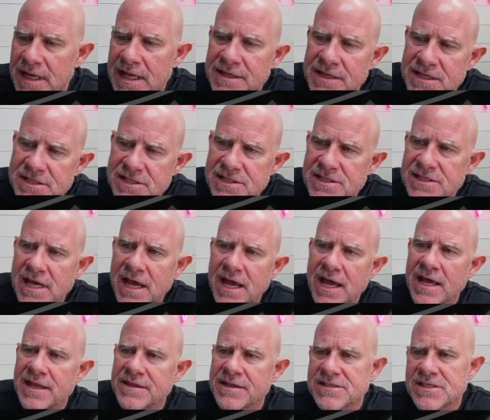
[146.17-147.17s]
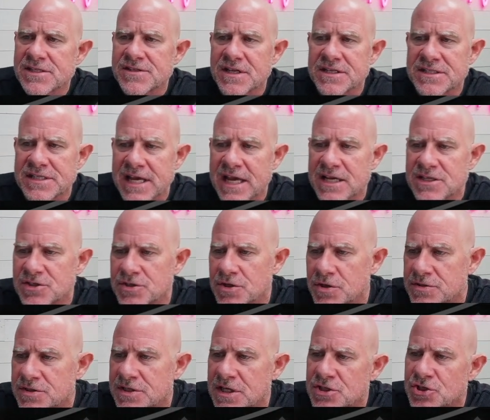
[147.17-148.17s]
and this is a, uh, this is a DS
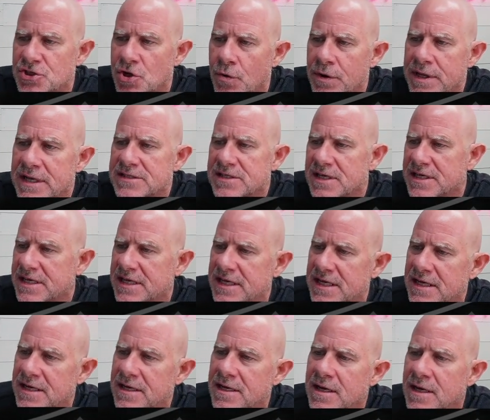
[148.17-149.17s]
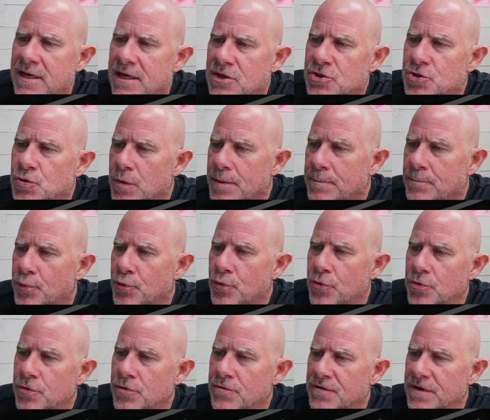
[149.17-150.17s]
News it says zoning is a key to
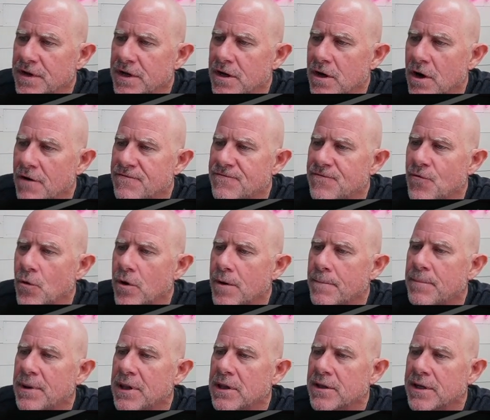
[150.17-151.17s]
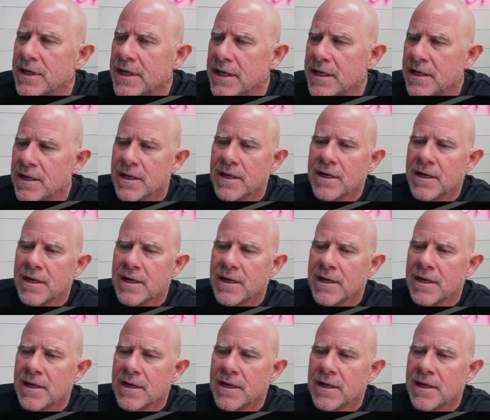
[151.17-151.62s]
improving affordability.